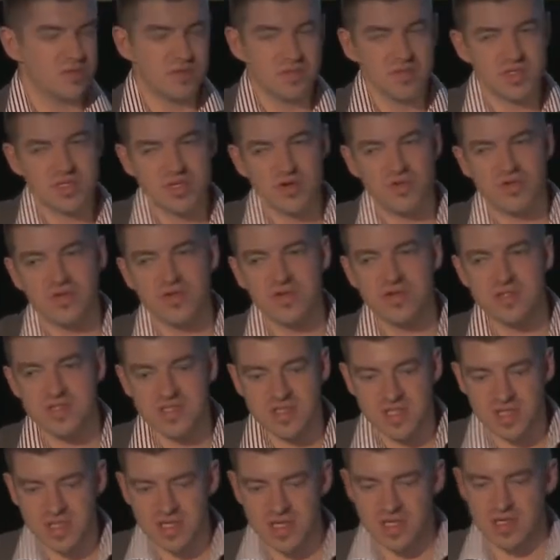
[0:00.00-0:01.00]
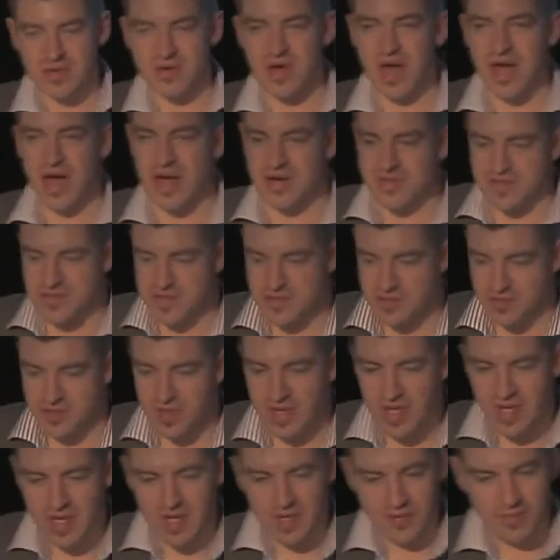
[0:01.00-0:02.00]
So first thing, you have to
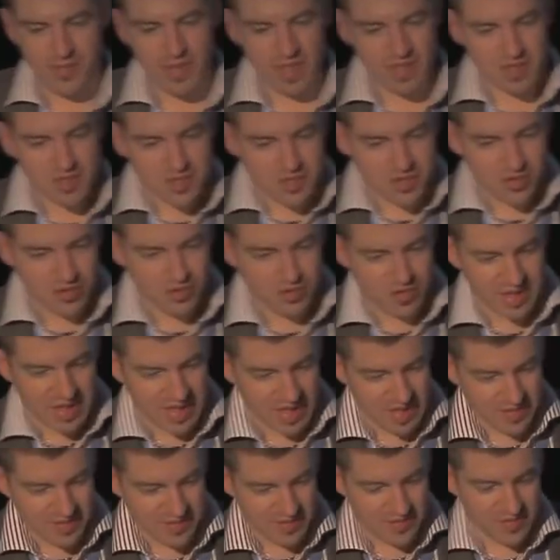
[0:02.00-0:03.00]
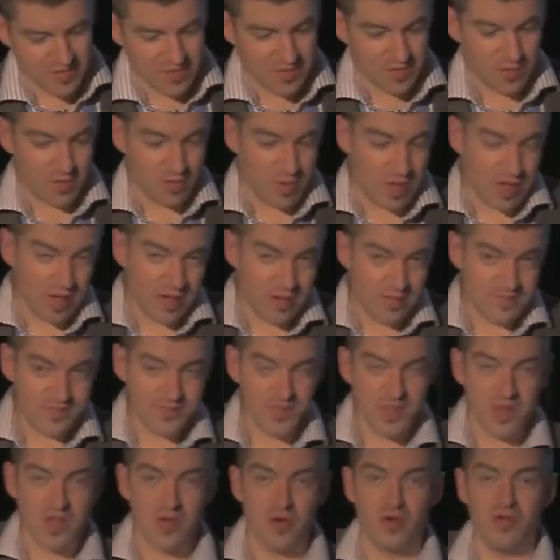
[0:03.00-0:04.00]
make sure that, well,
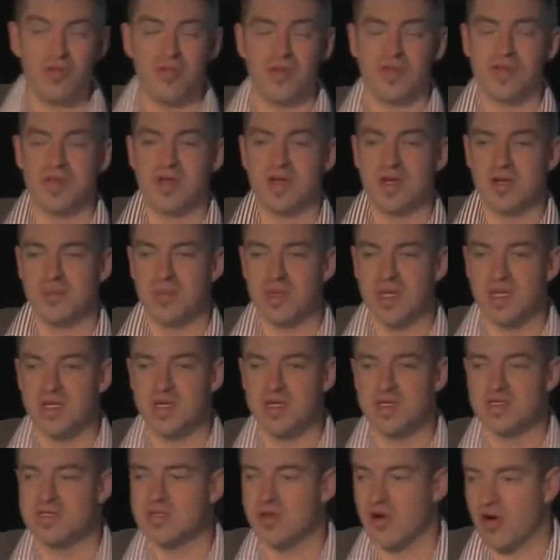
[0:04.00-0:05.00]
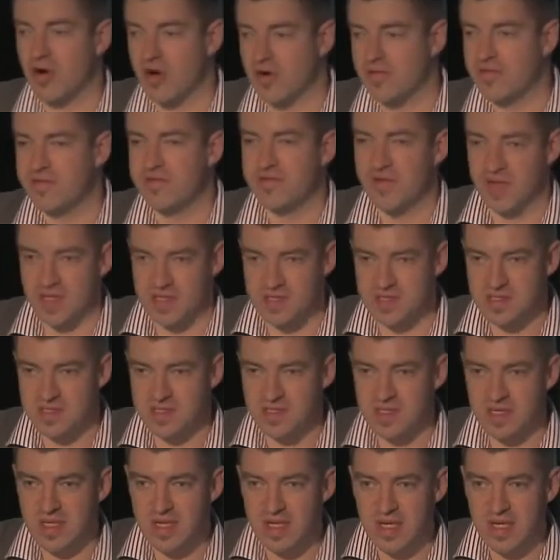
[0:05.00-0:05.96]
your vulnerabilities are fixed.